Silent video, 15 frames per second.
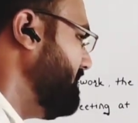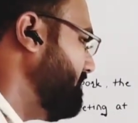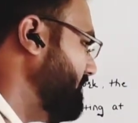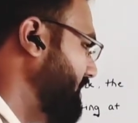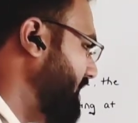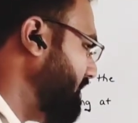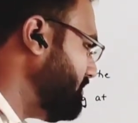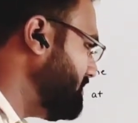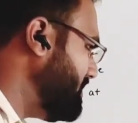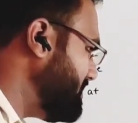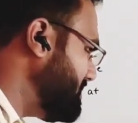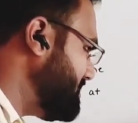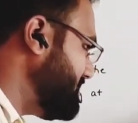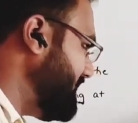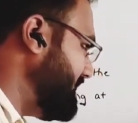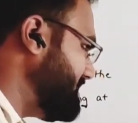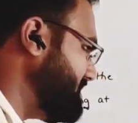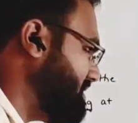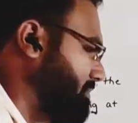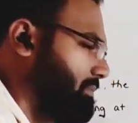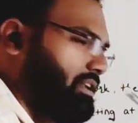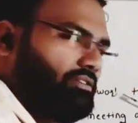we have this as a
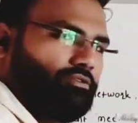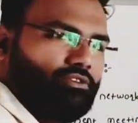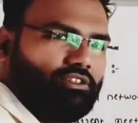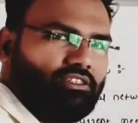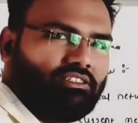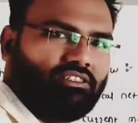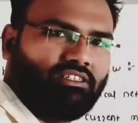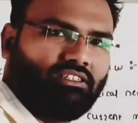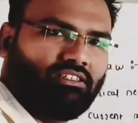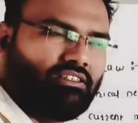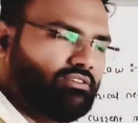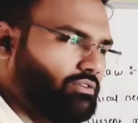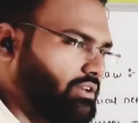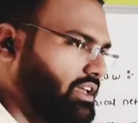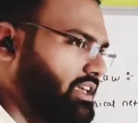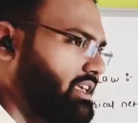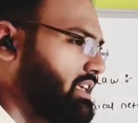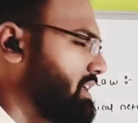supply voltage. Okay.